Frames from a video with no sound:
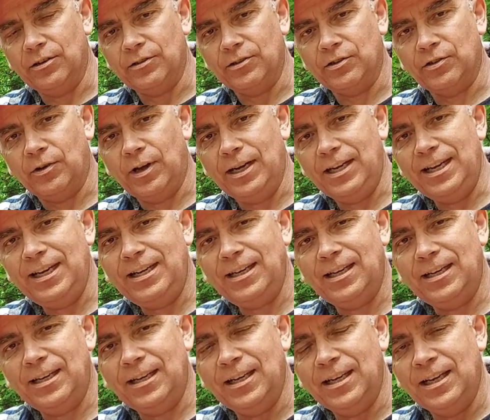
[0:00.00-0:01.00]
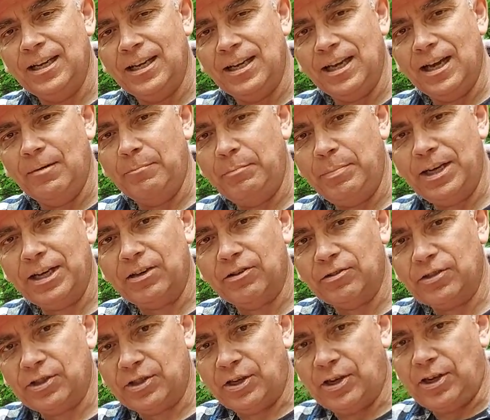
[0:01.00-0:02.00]
So I needed a bigger
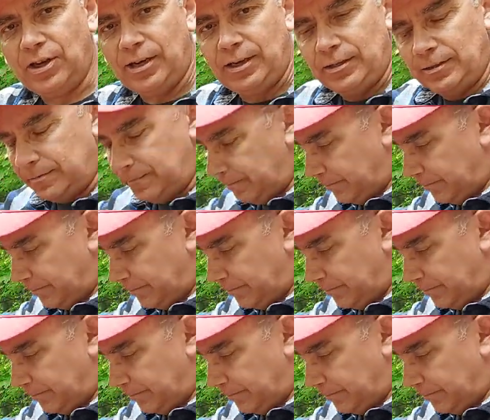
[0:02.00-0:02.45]
saw.